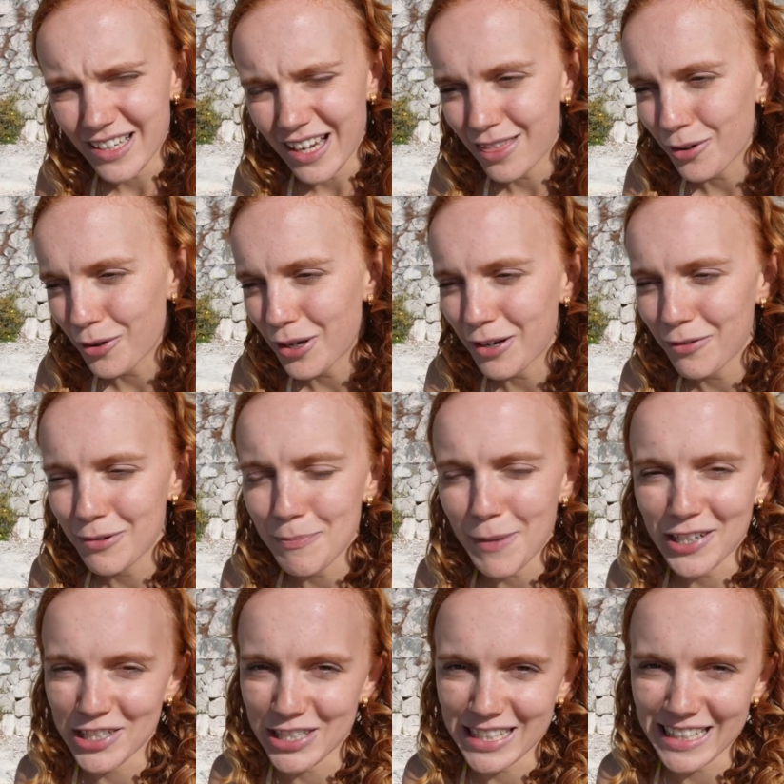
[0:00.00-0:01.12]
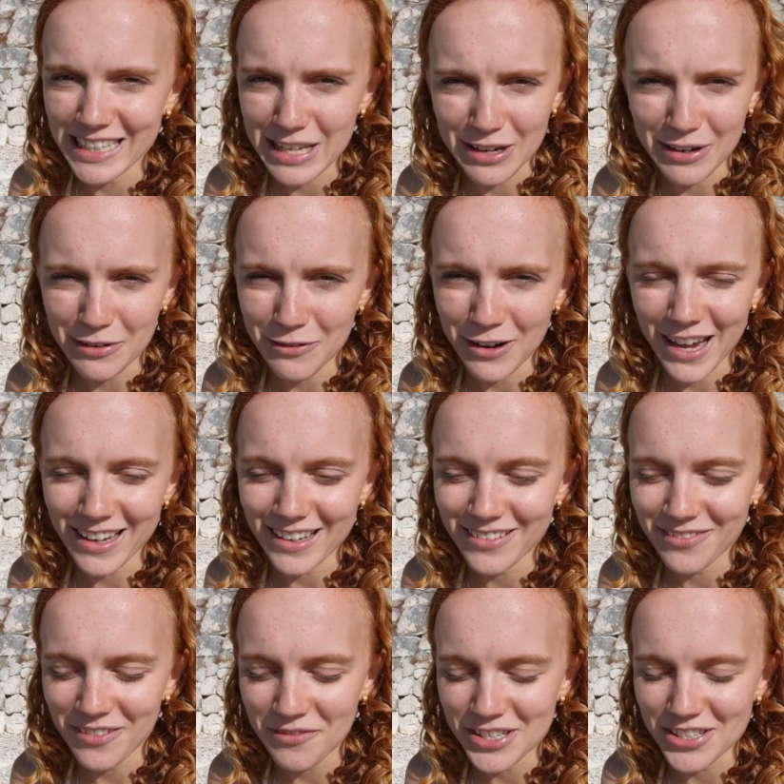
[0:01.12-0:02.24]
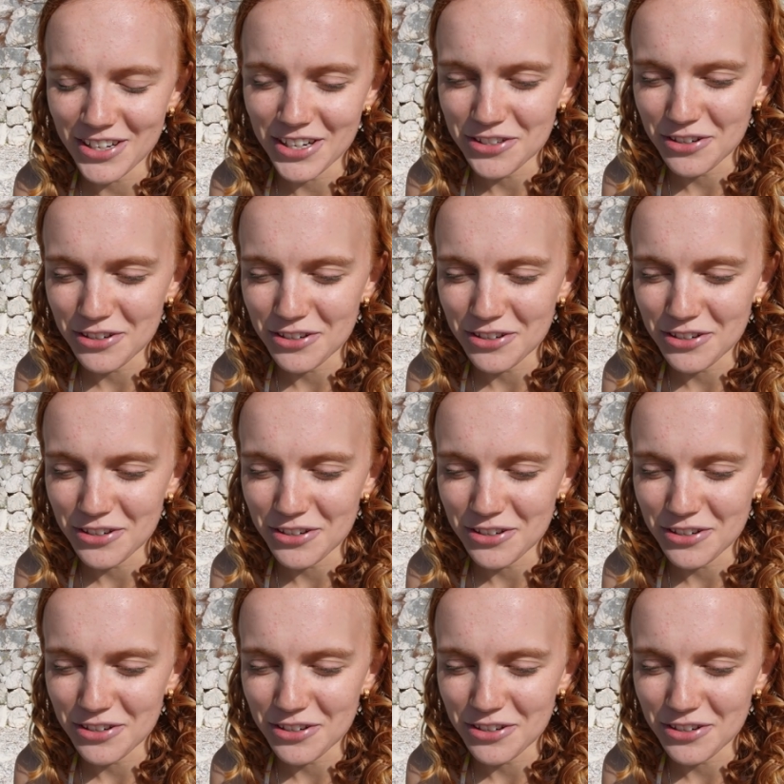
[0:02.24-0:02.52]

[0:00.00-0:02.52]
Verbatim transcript: I thought it would magically go away when we started